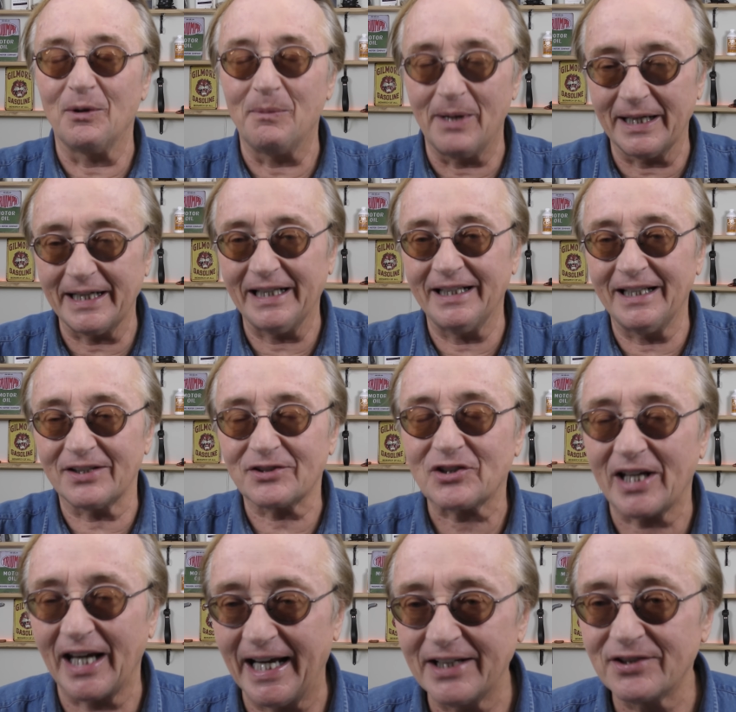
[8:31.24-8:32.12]
the money. In this
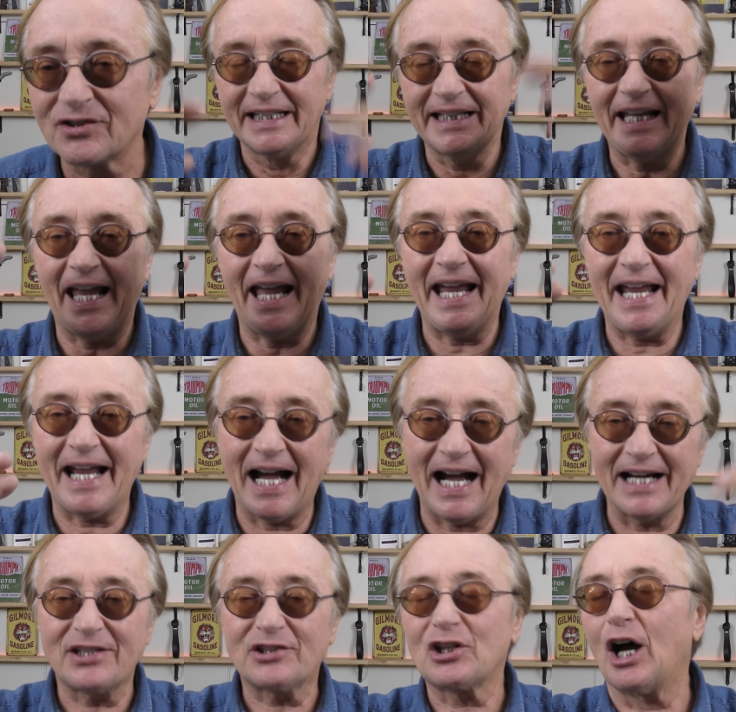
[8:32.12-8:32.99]
case, the
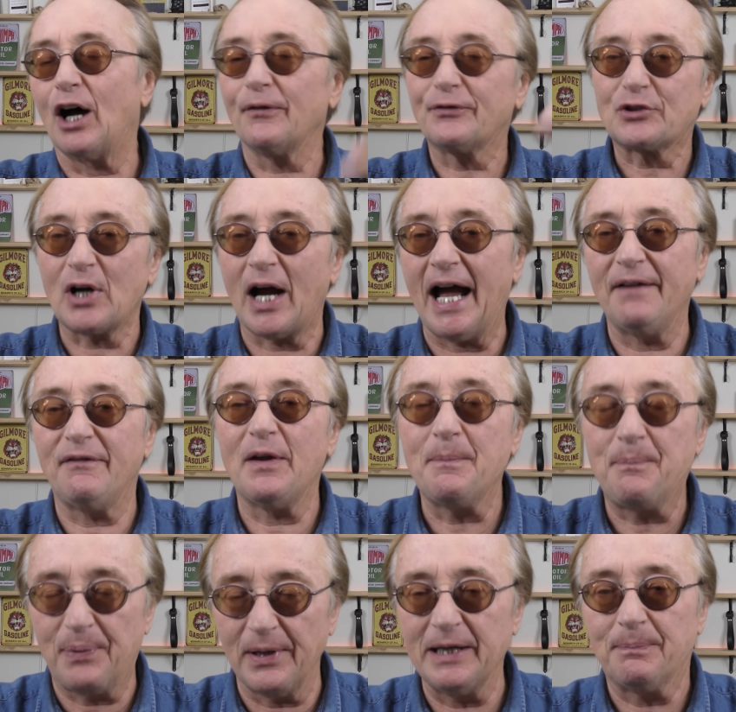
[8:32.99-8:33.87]
AI self
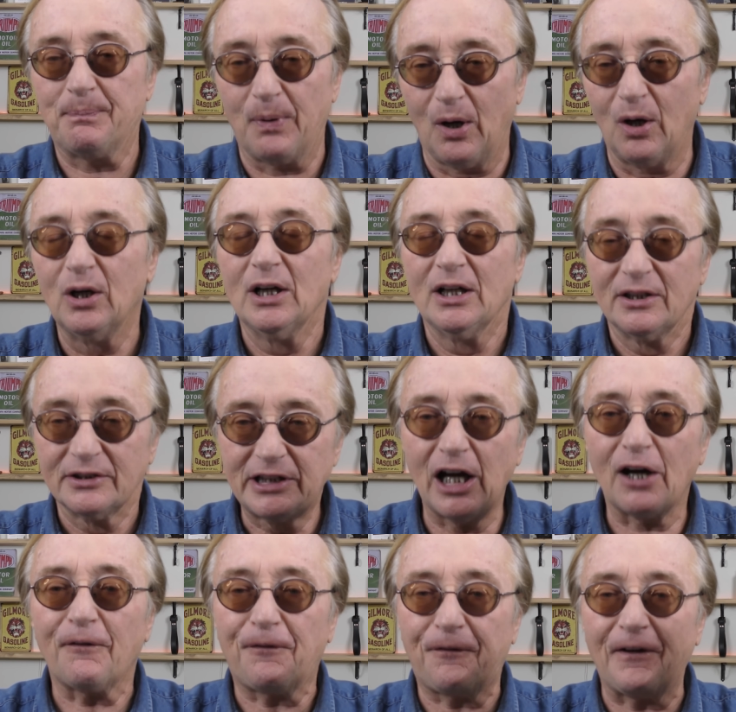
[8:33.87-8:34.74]
driving people,
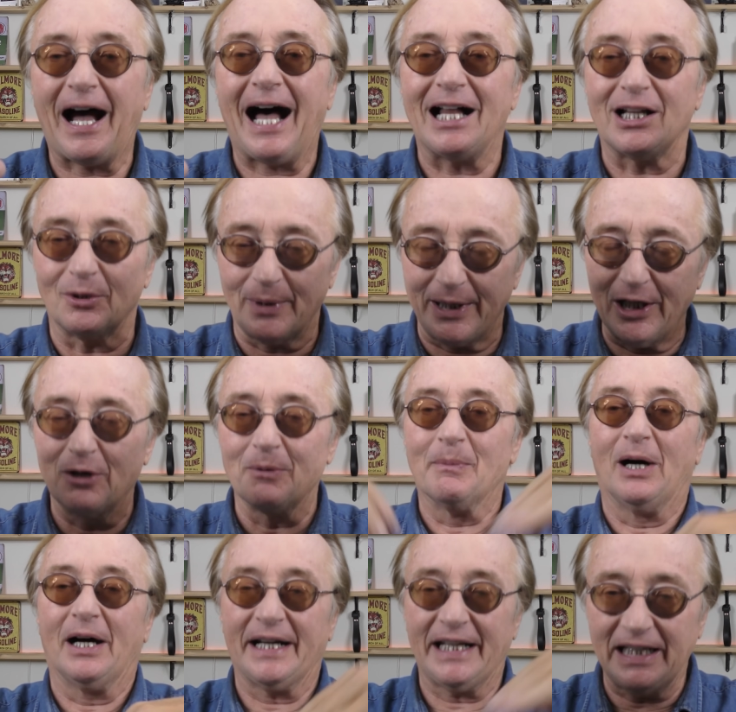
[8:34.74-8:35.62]
they're following their
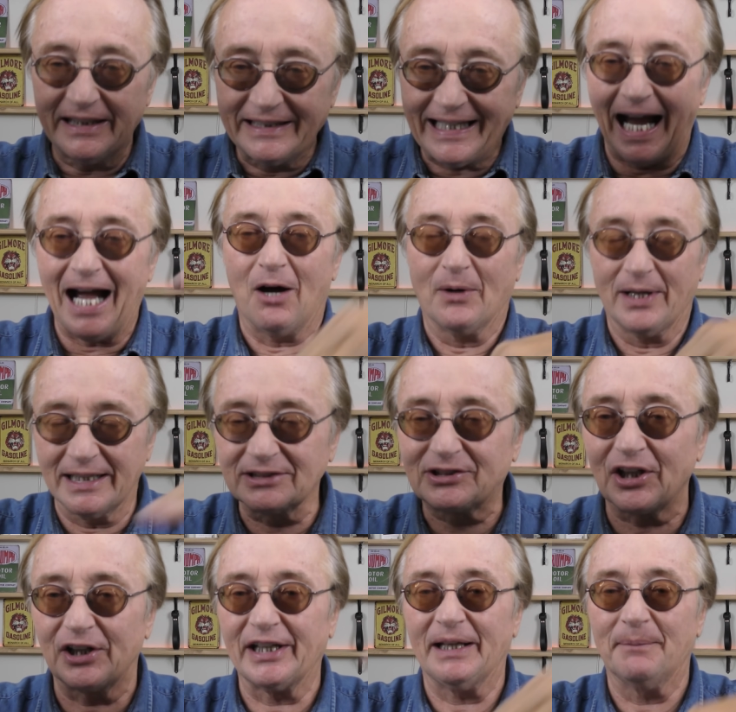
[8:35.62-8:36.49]
money down
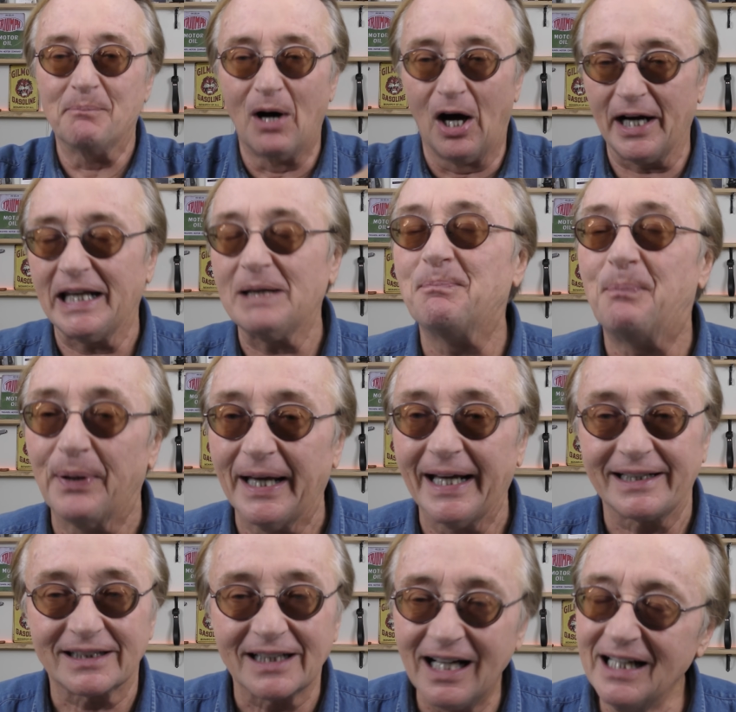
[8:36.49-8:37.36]
into the money pit.